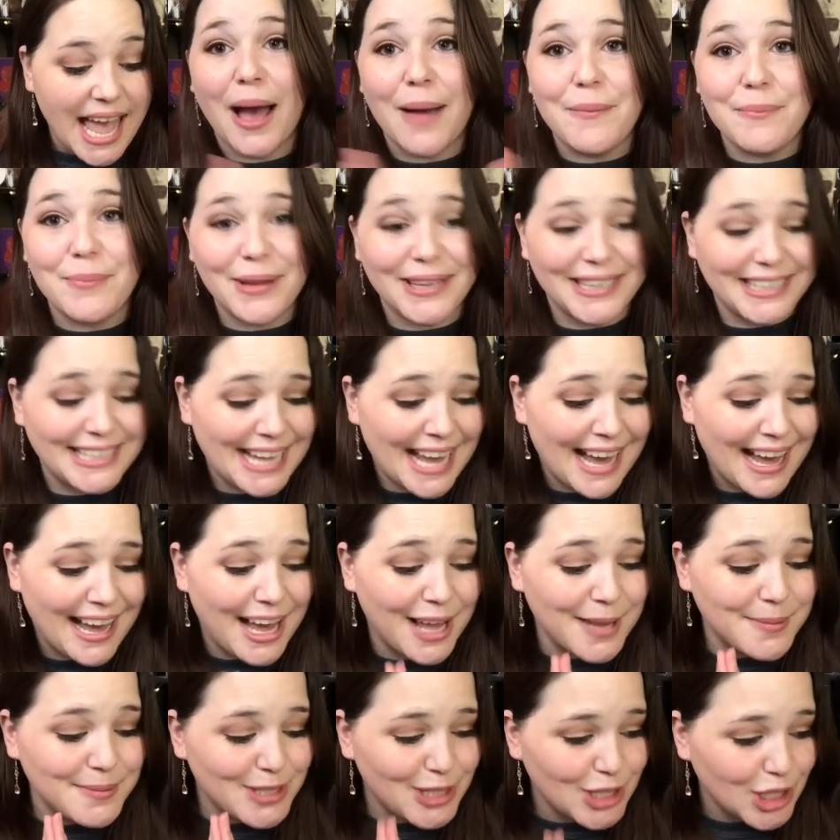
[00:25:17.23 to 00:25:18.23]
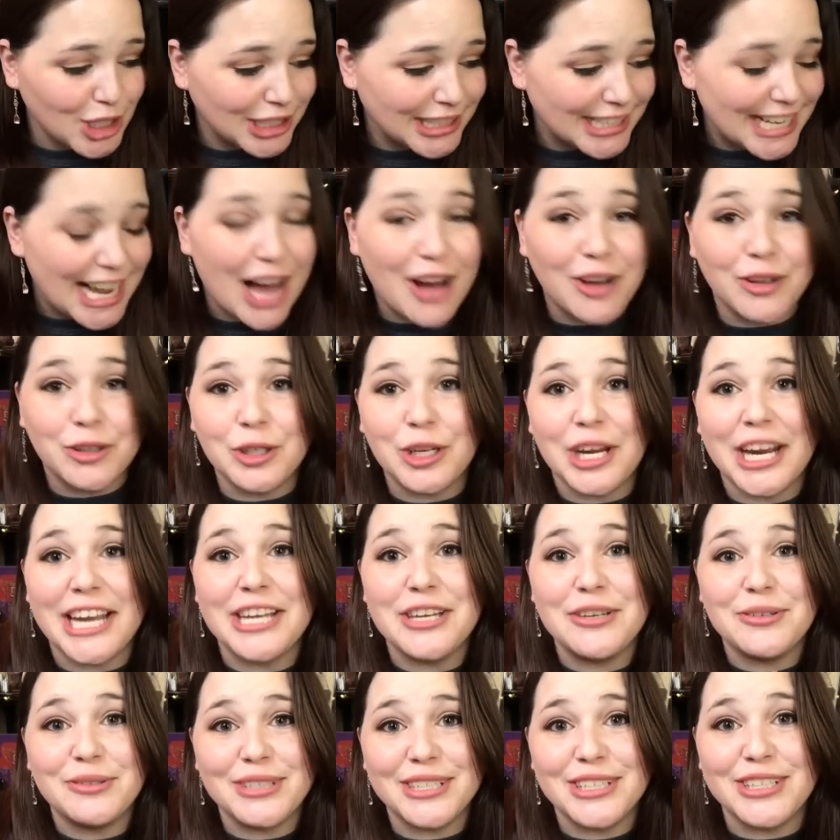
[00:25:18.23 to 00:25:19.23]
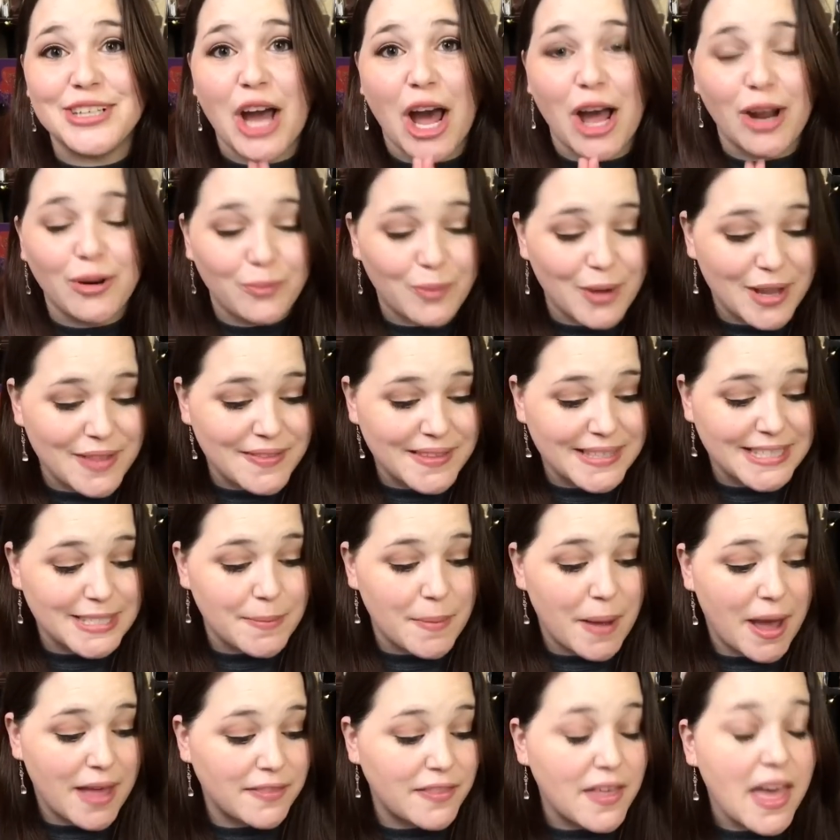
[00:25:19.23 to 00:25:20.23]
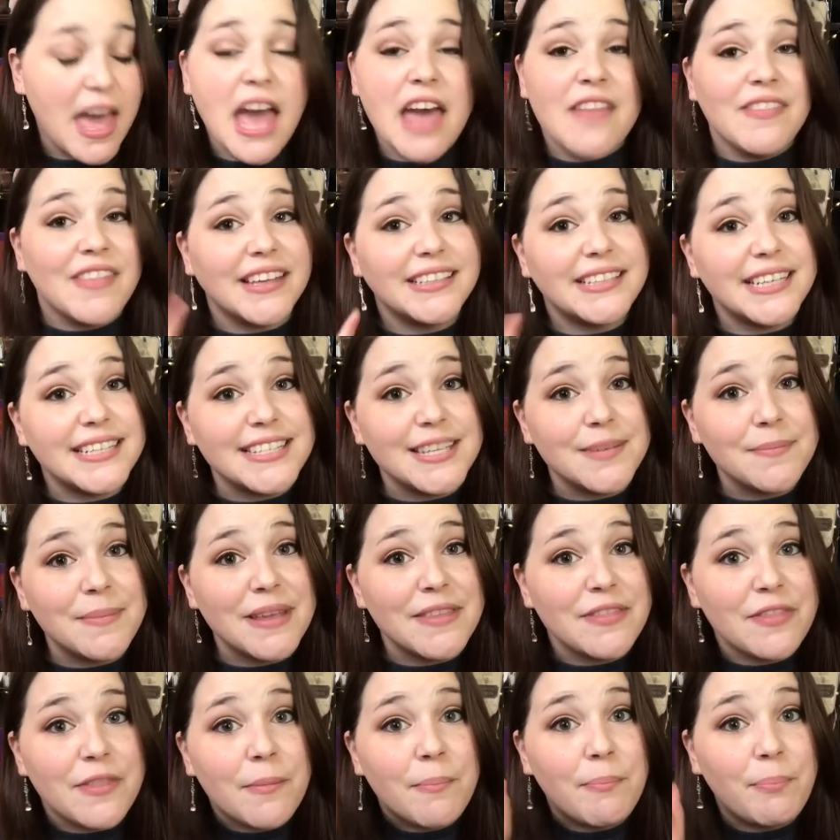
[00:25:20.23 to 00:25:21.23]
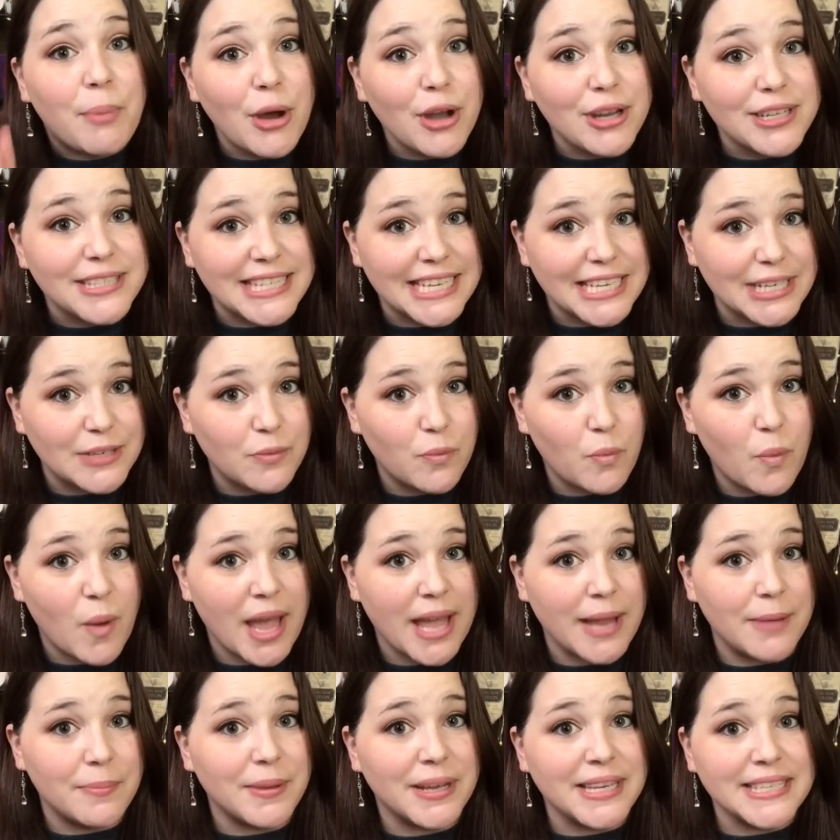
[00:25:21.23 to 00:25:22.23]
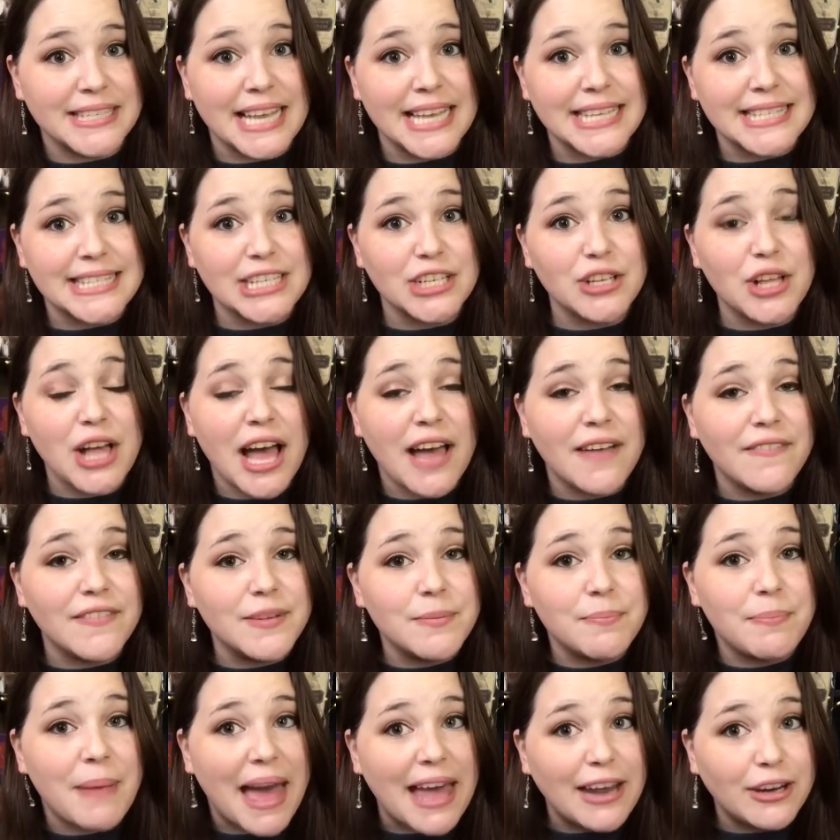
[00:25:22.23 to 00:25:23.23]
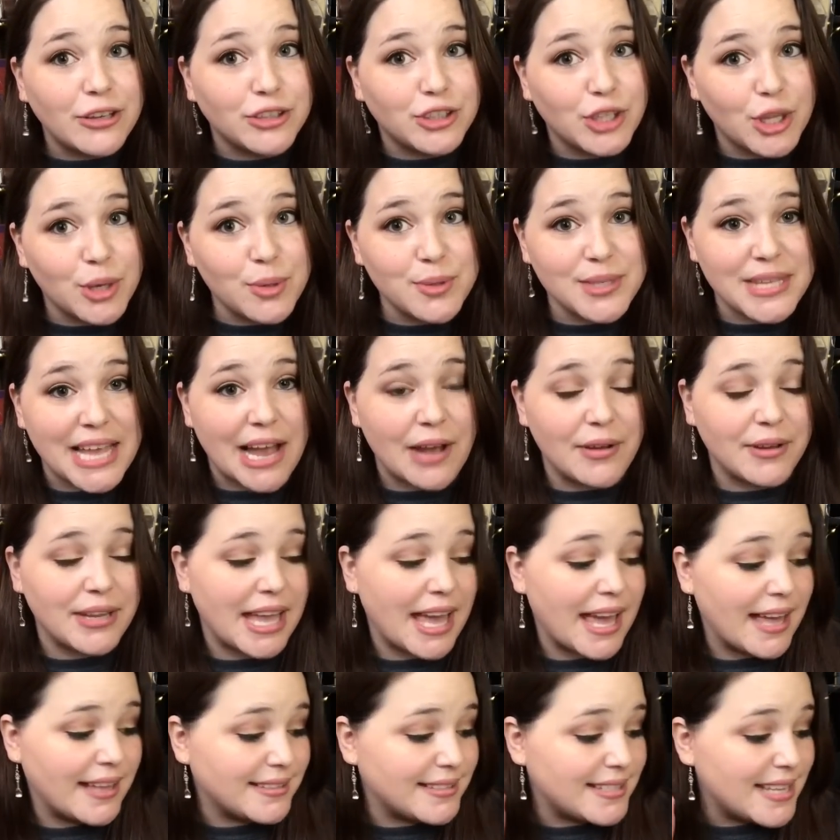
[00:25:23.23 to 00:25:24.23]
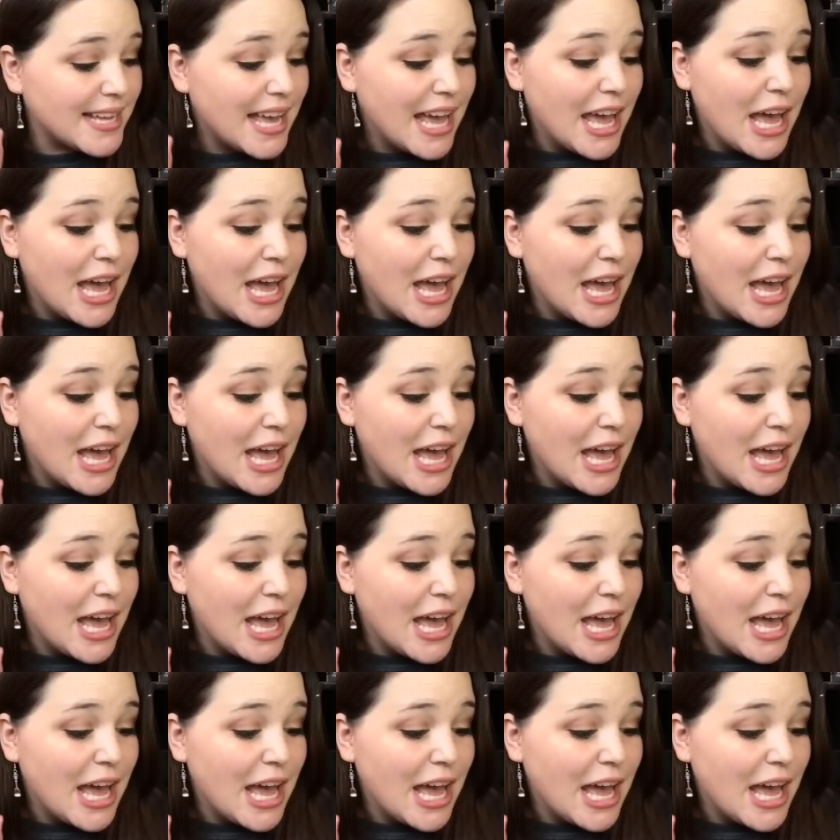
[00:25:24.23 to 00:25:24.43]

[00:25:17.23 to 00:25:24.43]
But yeah, I'm sorry, OwlCrate, you did not win this month. That doesn't mean the book didn't win, because I still haven't battled those out yet.